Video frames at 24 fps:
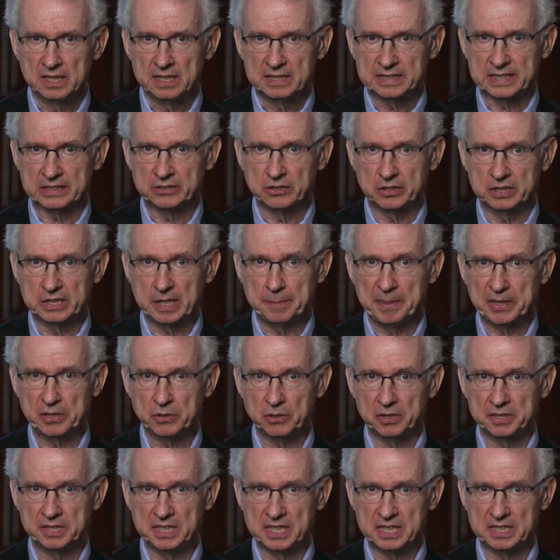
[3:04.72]
that the
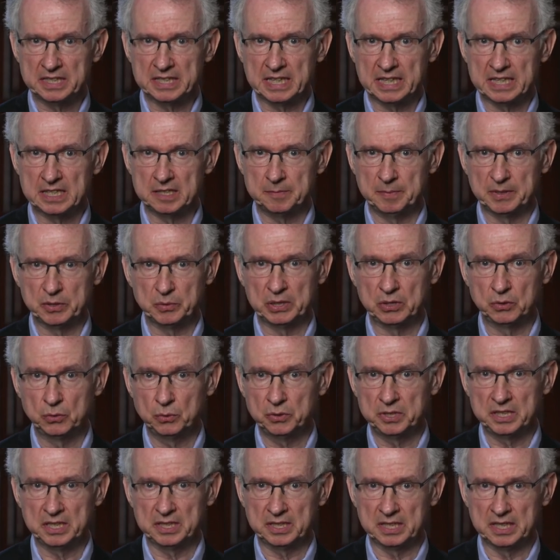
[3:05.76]
typical distance between two
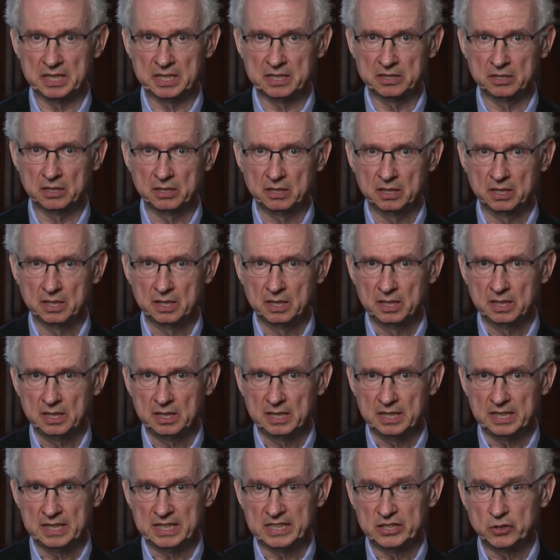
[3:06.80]
cities
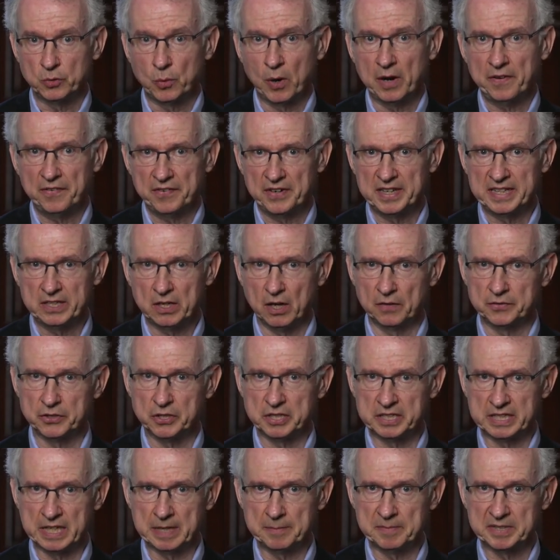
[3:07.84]
is roughly of the
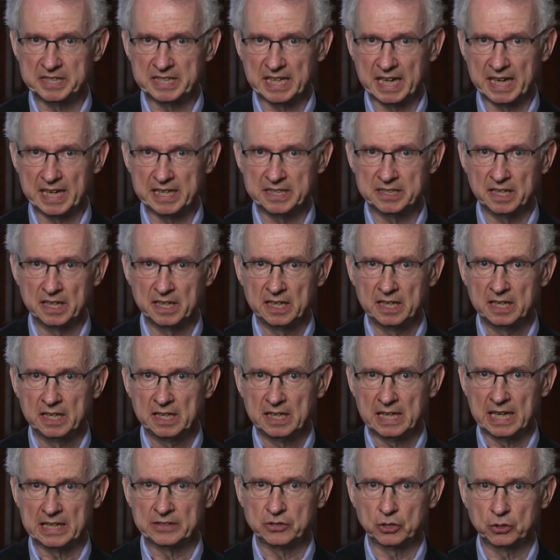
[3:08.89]
same size
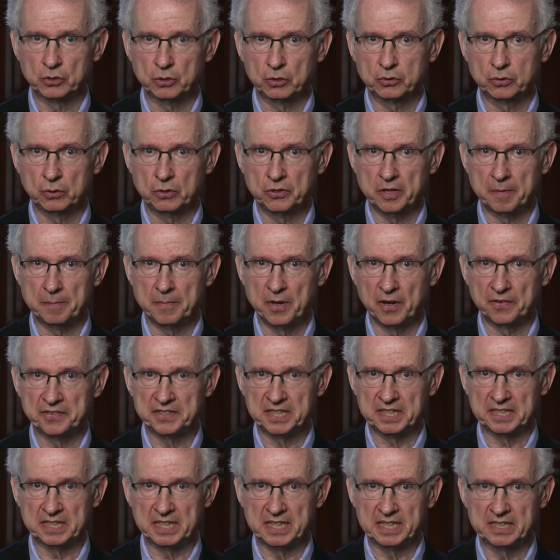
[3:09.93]
as the total number of
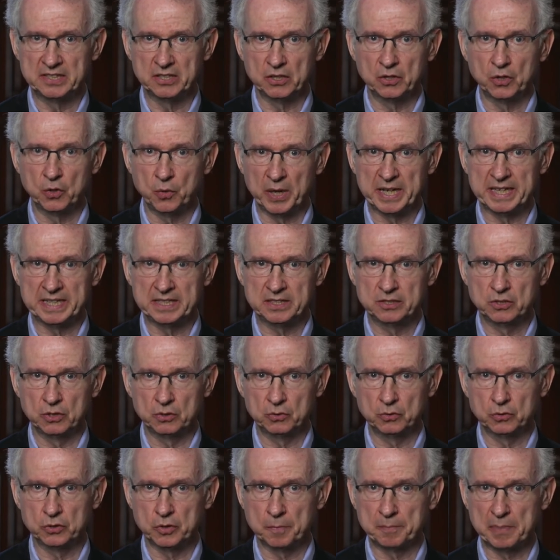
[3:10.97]
cities raised
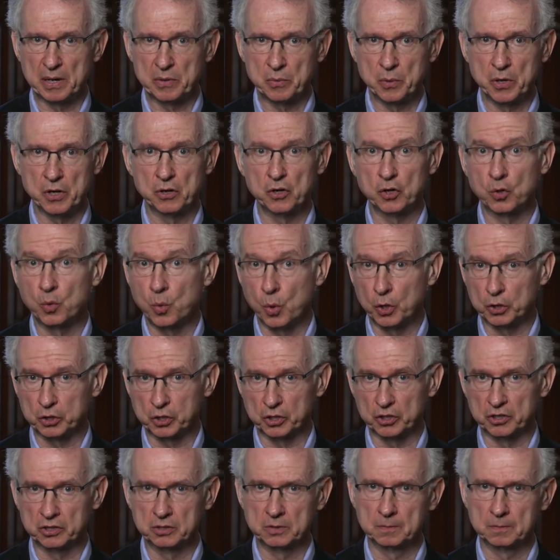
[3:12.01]
to the power a quarter.